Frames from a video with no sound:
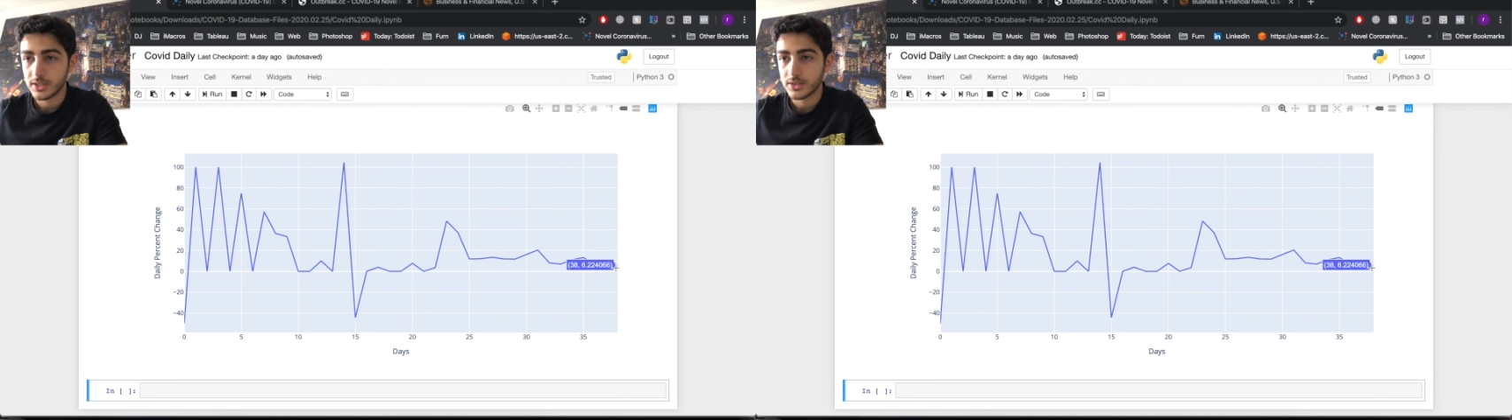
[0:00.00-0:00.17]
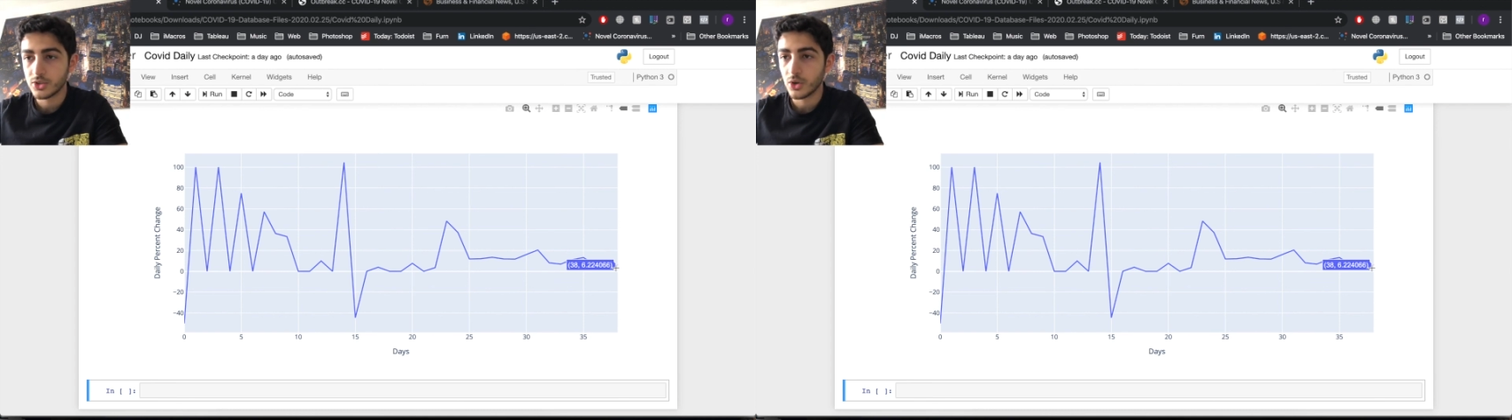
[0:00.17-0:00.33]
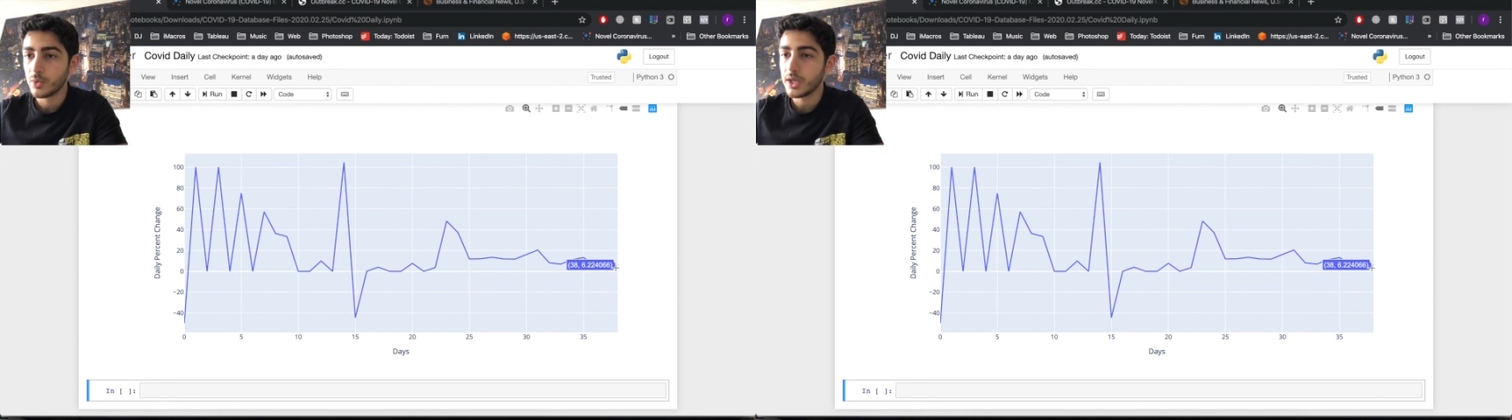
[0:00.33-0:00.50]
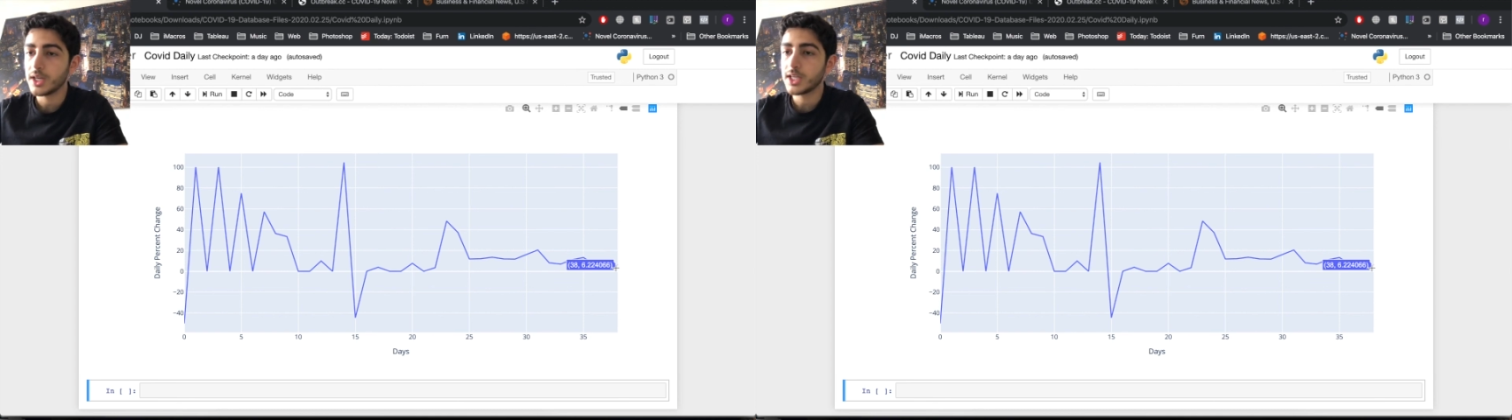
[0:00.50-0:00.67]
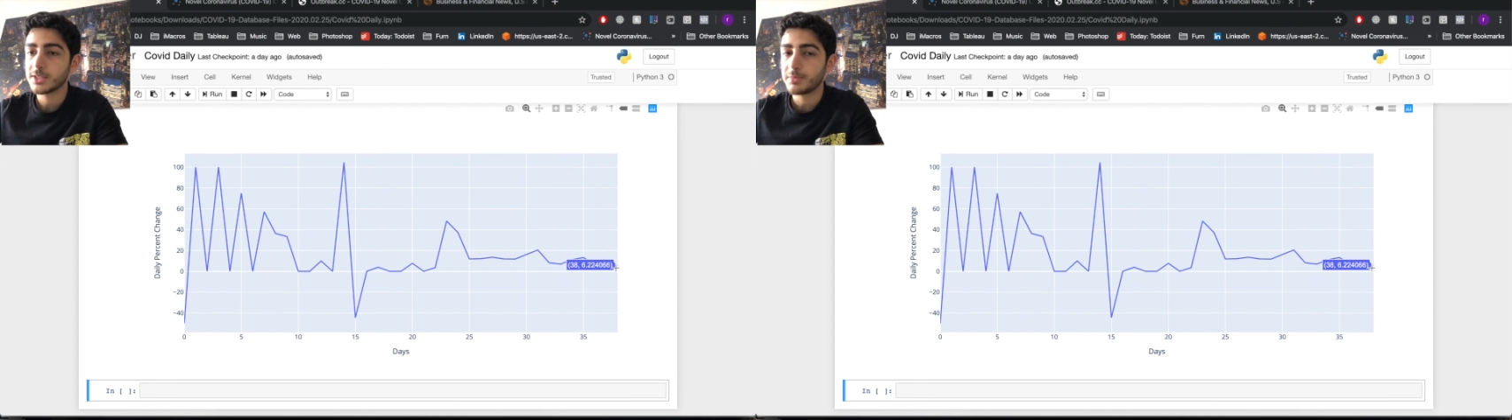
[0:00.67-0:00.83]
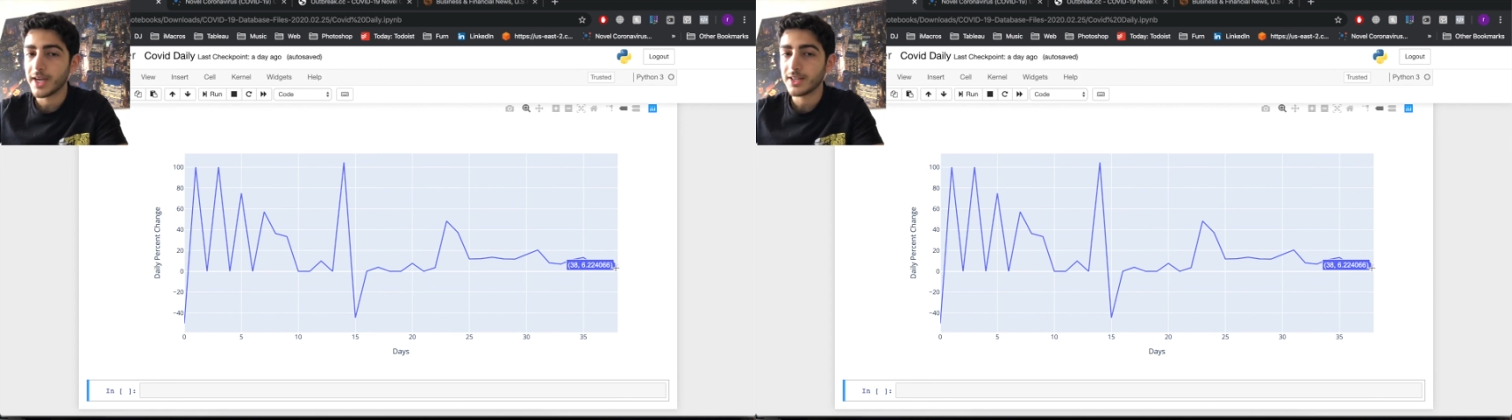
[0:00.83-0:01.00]
So we can
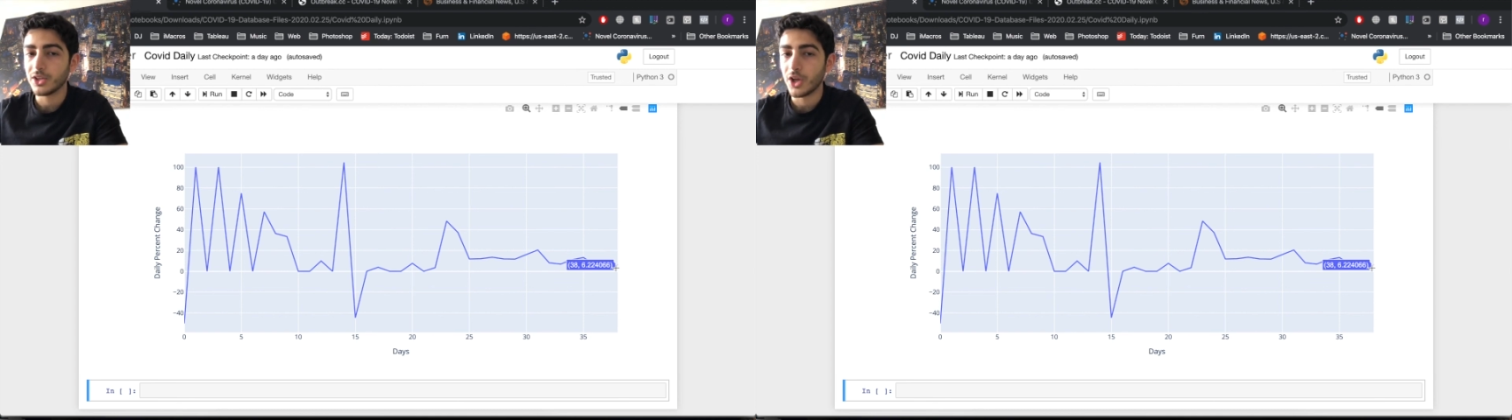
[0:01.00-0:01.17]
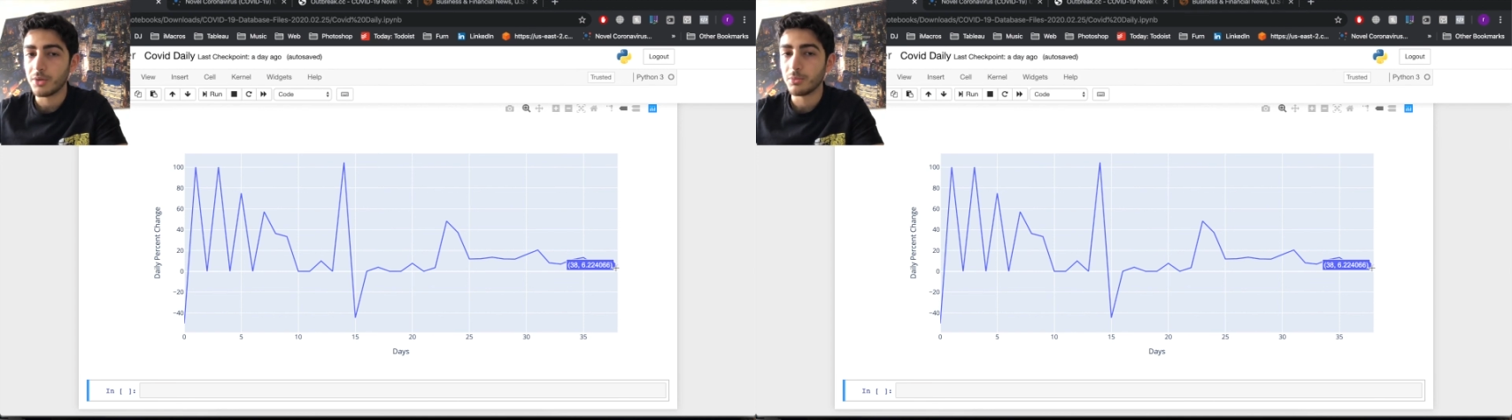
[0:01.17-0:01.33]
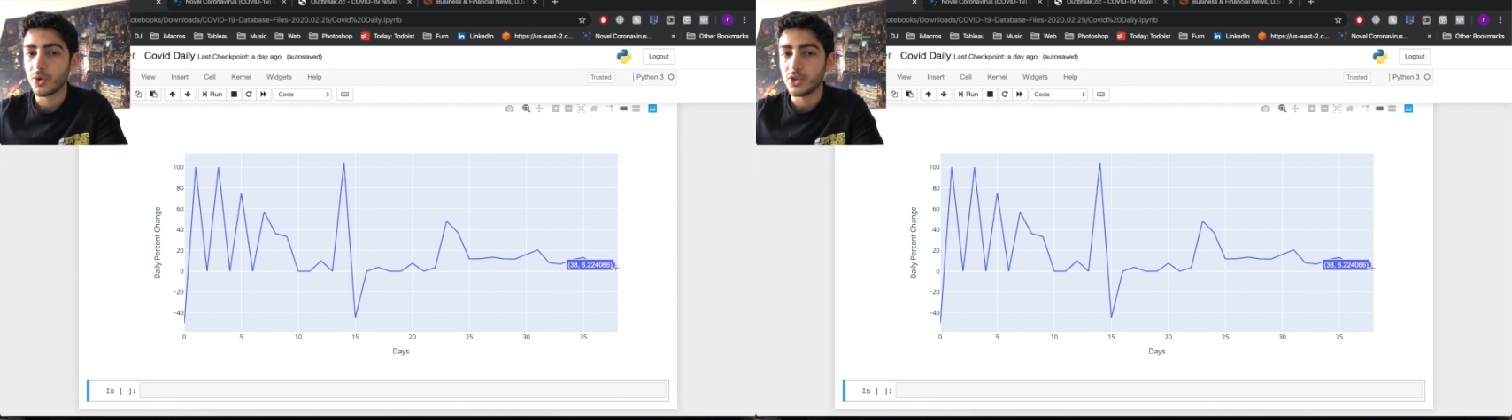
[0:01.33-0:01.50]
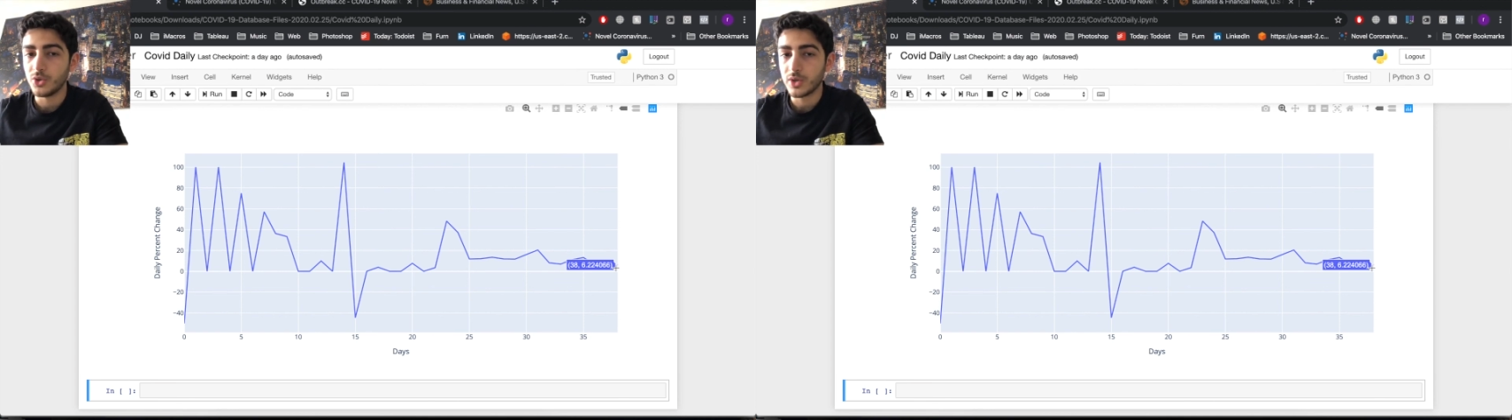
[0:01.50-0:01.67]
expect a lot more new